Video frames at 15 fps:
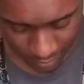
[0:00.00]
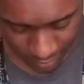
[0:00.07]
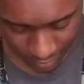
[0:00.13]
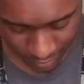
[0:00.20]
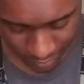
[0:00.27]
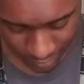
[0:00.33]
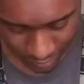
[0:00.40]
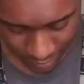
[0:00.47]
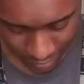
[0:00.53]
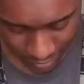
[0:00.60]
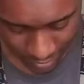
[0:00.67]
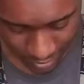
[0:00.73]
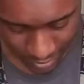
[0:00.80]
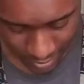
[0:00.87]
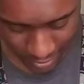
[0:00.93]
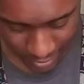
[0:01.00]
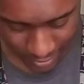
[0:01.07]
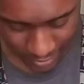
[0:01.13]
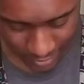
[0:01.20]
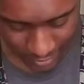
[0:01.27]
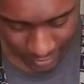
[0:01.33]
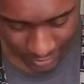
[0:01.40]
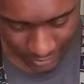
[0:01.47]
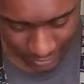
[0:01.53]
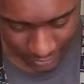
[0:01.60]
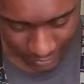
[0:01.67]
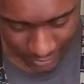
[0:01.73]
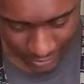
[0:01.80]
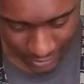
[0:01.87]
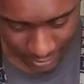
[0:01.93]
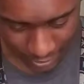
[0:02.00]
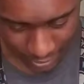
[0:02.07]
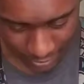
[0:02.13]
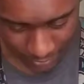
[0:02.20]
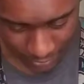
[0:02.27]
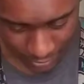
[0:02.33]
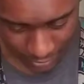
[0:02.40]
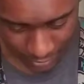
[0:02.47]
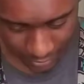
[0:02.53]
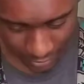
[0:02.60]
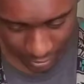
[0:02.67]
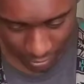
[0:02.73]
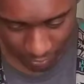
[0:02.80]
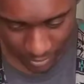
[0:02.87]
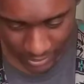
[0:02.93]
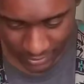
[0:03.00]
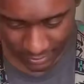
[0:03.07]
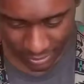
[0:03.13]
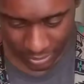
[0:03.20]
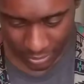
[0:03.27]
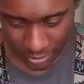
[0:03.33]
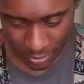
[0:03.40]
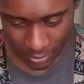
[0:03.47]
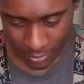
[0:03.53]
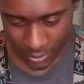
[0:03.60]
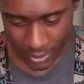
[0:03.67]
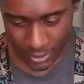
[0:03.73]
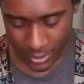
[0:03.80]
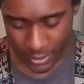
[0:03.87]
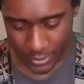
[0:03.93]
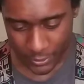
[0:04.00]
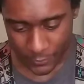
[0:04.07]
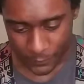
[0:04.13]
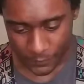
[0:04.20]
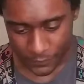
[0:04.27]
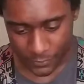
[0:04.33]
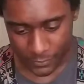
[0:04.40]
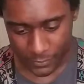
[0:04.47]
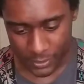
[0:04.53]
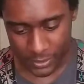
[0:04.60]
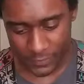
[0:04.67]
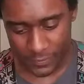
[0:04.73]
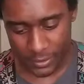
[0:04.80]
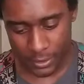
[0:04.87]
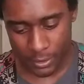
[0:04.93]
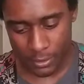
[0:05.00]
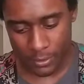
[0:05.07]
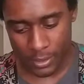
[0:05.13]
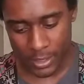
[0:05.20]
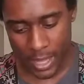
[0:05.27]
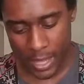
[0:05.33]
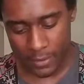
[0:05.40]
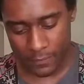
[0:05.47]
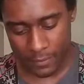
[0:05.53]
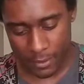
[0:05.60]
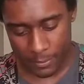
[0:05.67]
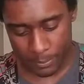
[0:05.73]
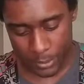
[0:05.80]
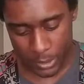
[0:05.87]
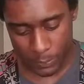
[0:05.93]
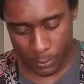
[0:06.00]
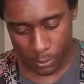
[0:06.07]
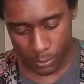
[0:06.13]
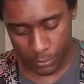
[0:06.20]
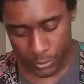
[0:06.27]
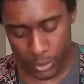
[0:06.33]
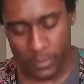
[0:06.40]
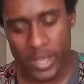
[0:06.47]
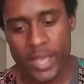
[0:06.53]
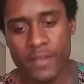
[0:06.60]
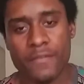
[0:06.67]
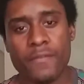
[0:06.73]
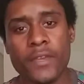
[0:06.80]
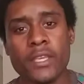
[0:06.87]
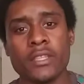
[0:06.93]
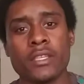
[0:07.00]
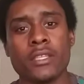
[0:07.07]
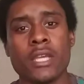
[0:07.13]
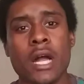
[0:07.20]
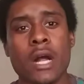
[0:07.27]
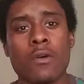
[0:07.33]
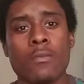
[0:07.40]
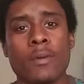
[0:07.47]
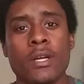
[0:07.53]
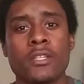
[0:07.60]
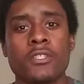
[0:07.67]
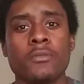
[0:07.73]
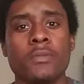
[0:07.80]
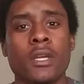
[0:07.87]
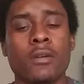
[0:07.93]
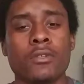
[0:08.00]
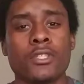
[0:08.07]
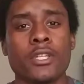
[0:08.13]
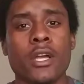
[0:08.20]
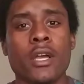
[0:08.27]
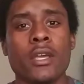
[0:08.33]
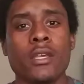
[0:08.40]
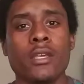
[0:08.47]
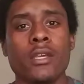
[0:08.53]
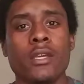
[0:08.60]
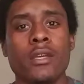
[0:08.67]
get the last scripture. You know, basically, you know, this video. A lot of our people don't have faith in Yahweh Bashem Yahushai